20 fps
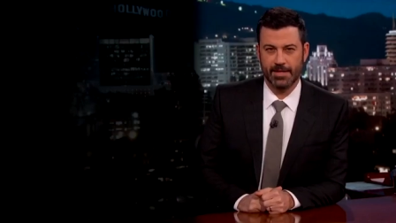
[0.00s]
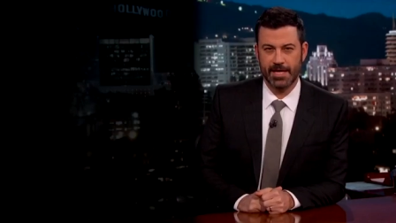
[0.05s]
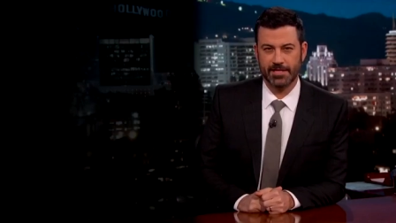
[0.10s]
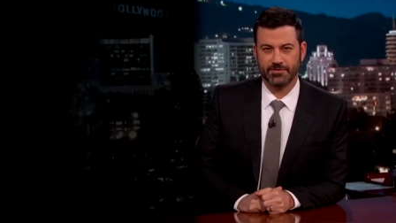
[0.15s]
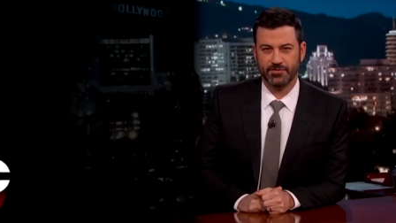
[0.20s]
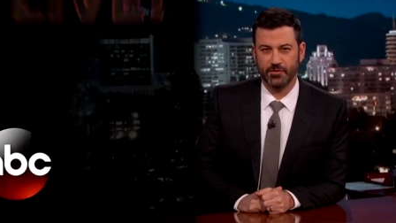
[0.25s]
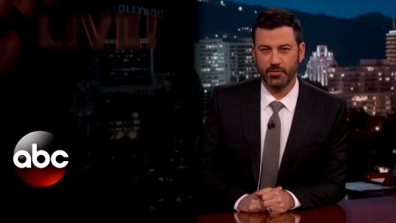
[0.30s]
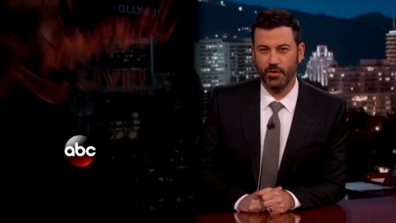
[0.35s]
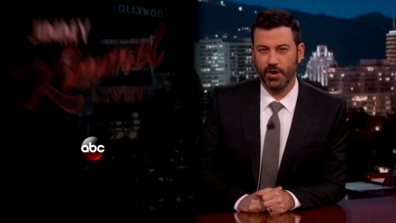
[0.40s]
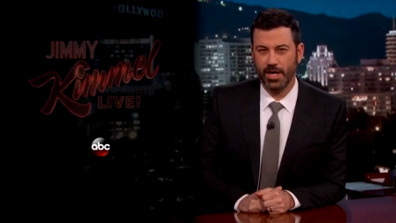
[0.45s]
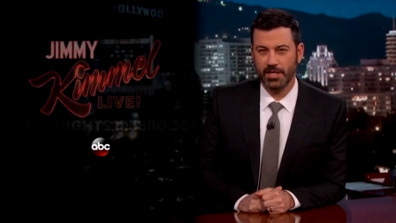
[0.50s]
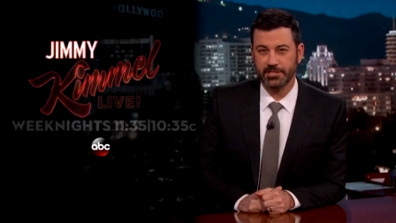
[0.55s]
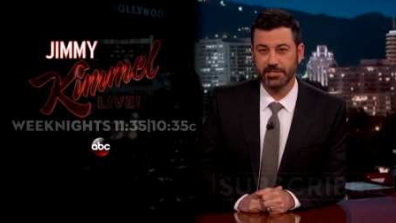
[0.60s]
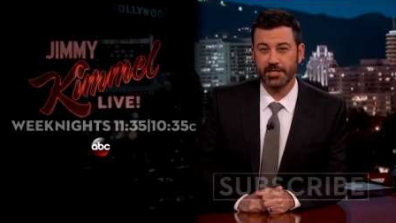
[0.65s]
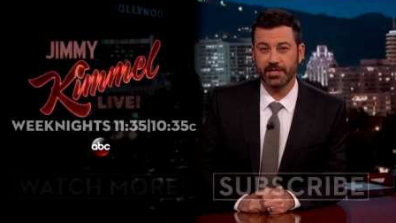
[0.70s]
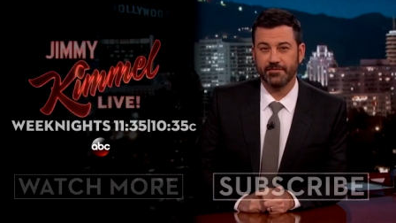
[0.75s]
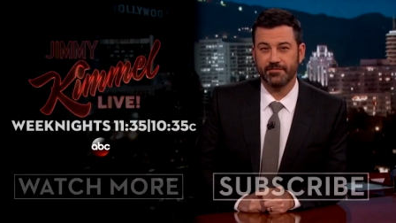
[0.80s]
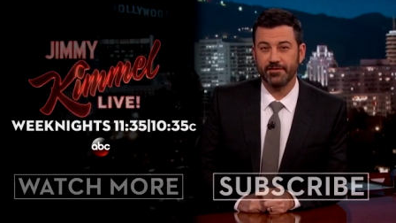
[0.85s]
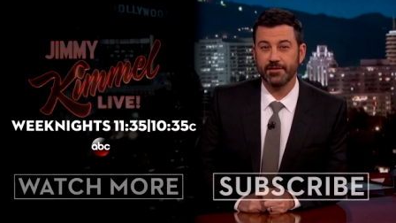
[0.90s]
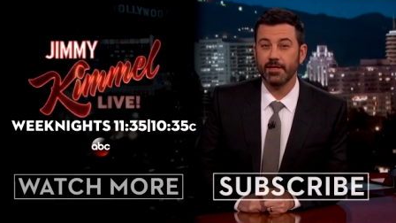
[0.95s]
Thanks for
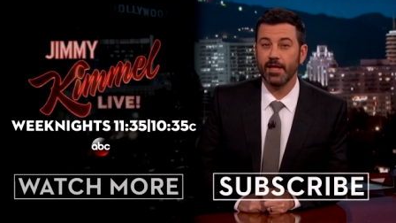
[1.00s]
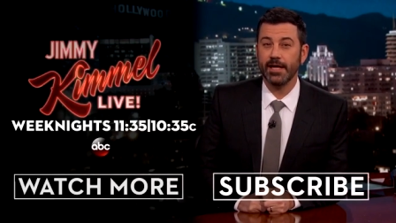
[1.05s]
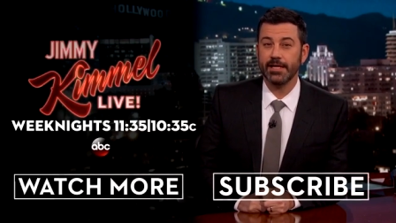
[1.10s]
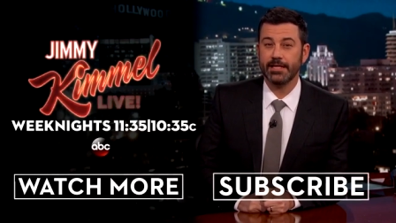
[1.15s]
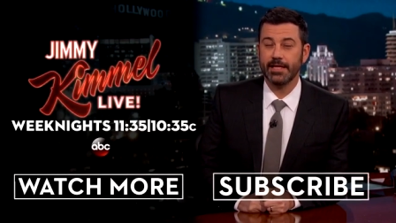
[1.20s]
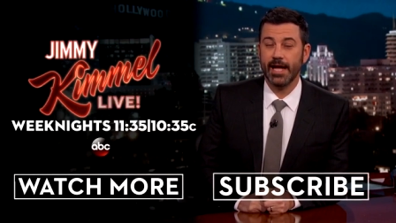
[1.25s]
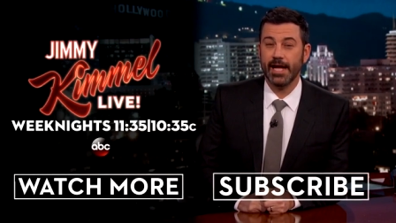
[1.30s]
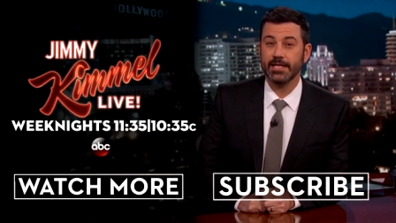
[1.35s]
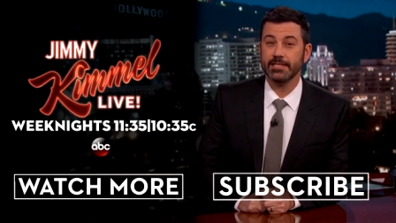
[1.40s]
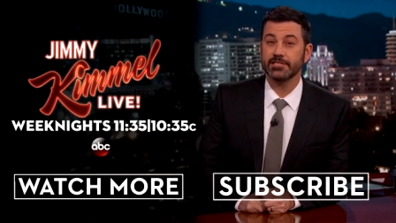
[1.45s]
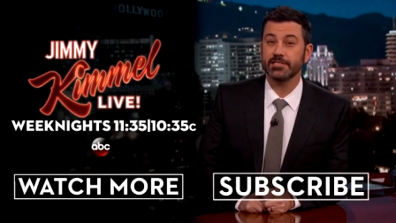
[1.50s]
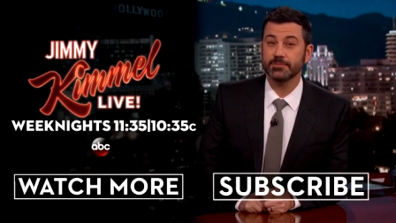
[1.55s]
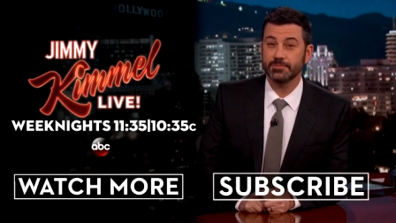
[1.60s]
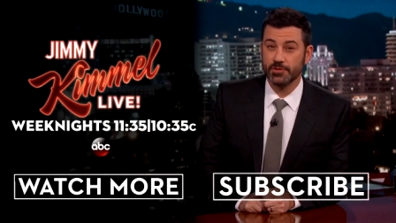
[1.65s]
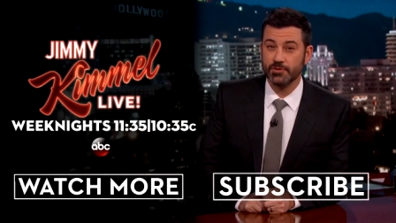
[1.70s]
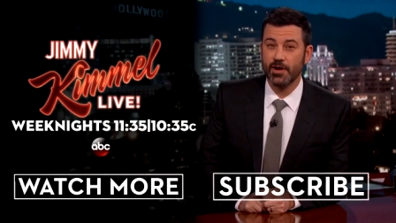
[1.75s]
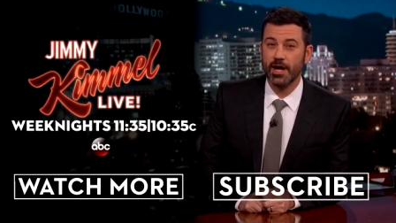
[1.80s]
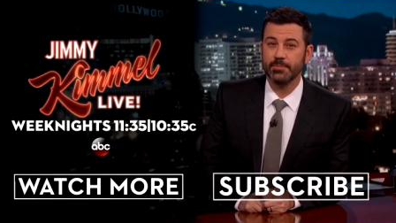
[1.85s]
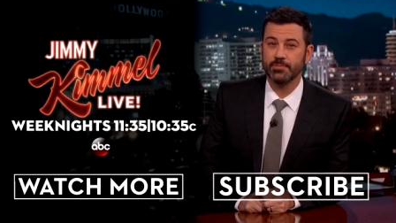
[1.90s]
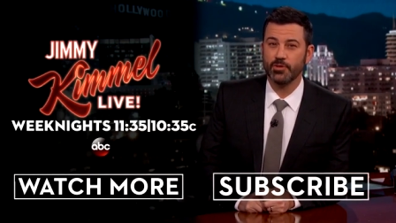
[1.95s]
watching. If you like that,
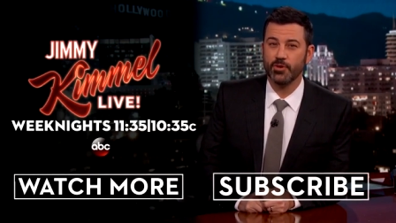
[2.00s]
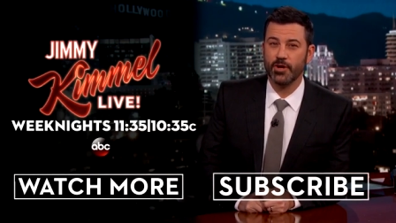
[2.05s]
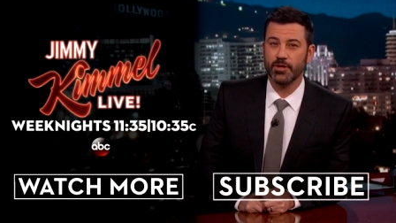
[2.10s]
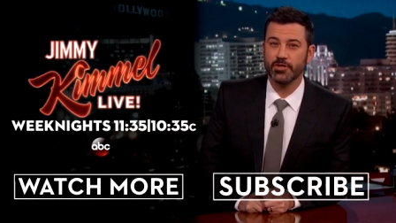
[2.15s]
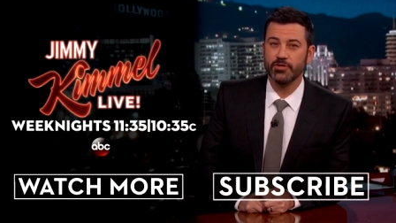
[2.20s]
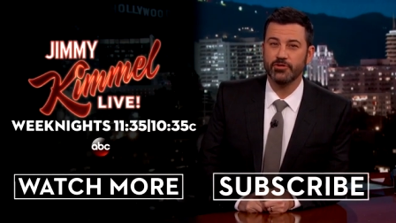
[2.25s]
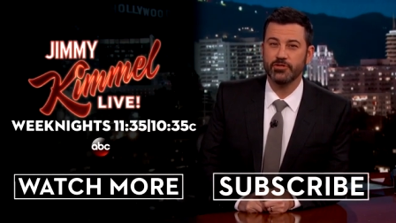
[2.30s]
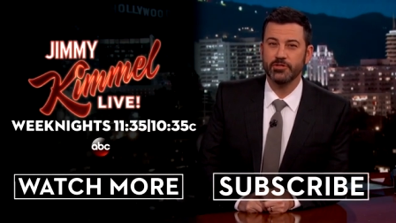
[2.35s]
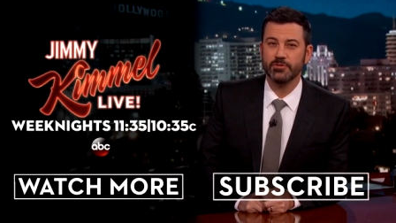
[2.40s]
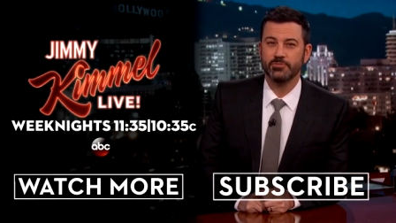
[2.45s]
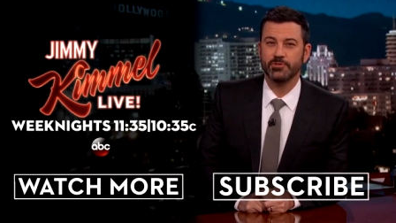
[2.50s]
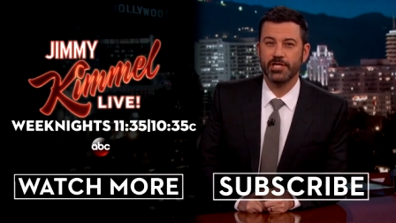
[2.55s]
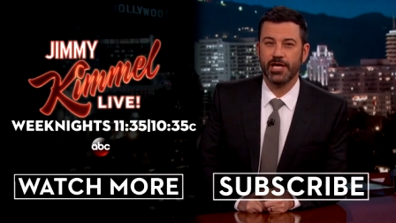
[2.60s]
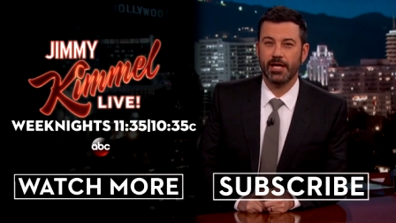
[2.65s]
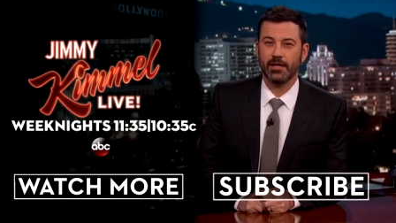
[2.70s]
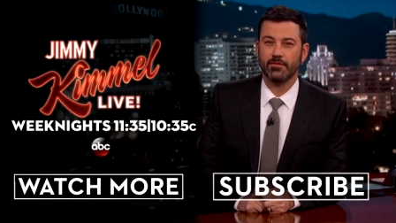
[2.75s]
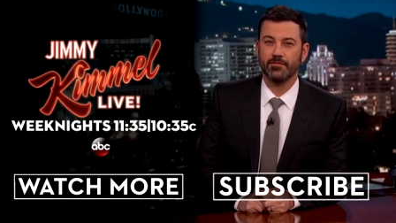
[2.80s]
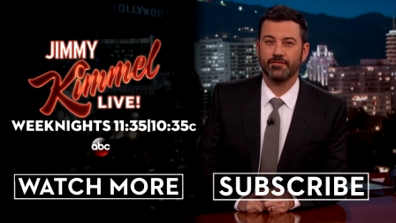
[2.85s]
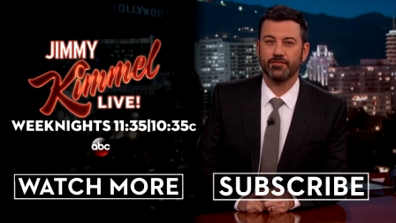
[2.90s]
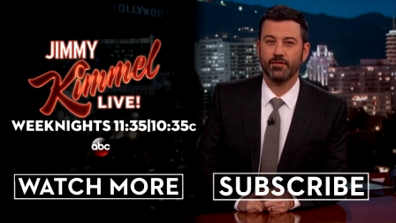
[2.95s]
subscribe to our YouTube
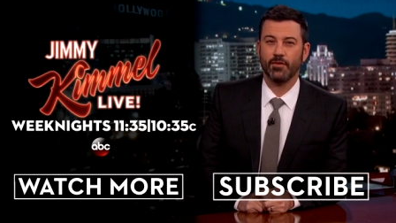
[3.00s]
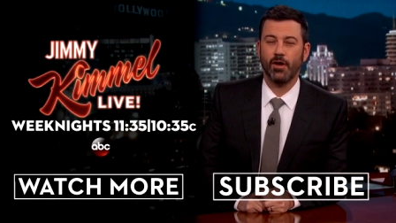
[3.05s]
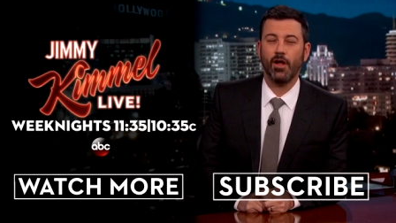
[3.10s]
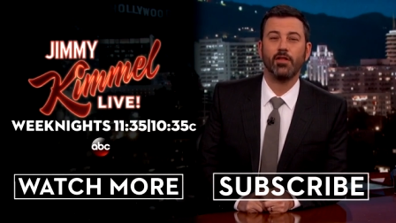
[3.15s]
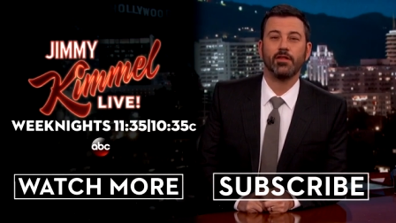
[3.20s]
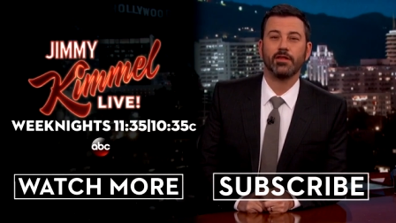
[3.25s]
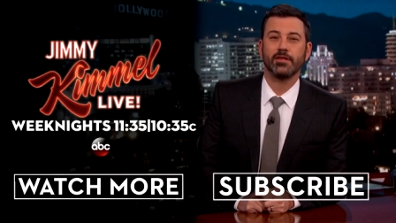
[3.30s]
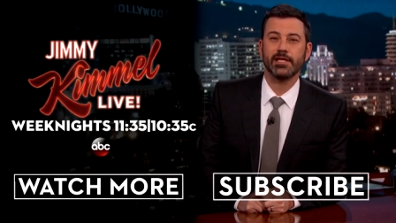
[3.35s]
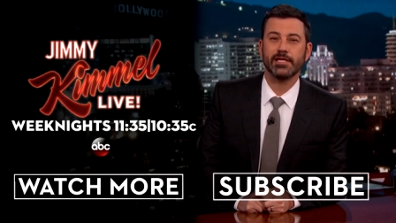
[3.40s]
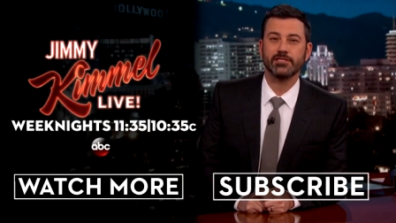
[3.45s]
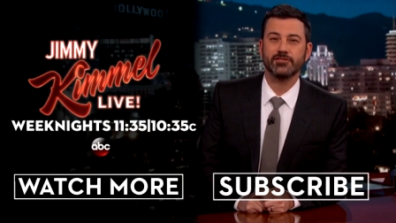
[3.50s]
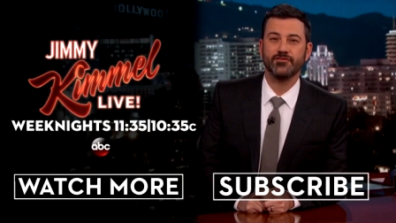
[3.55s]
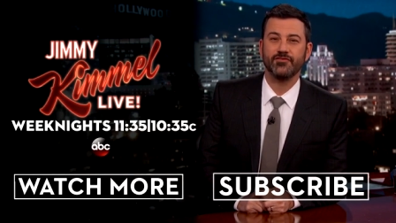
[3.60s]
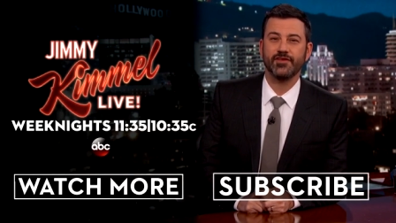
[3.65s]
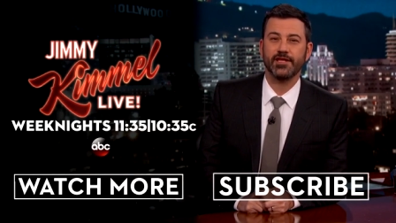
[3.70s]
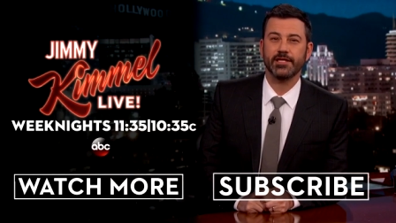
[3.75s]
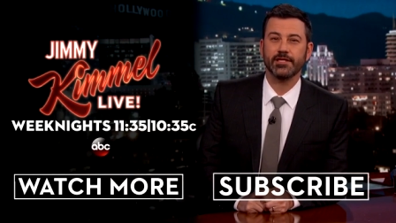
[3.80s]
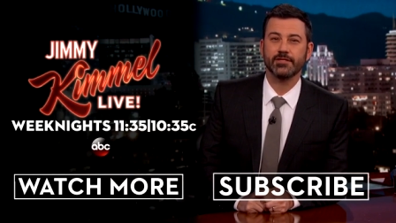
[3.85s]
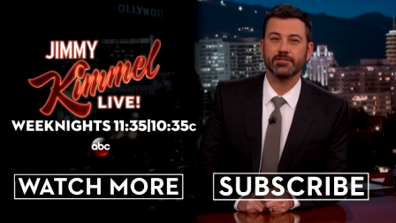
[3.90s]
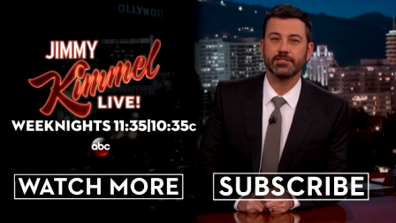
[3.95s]
channel for all the latest
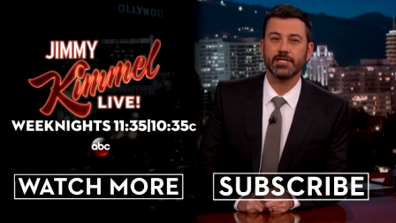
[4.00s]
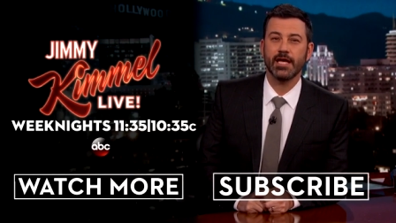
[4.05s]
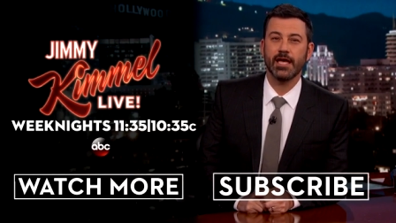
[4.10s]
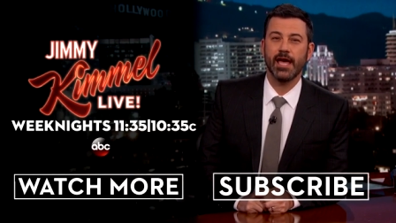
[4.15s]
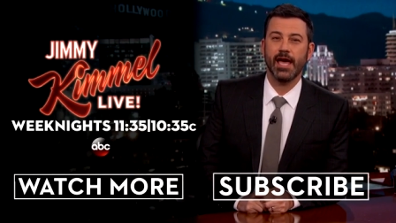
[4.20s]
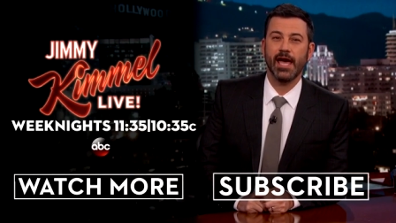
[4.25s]
videos.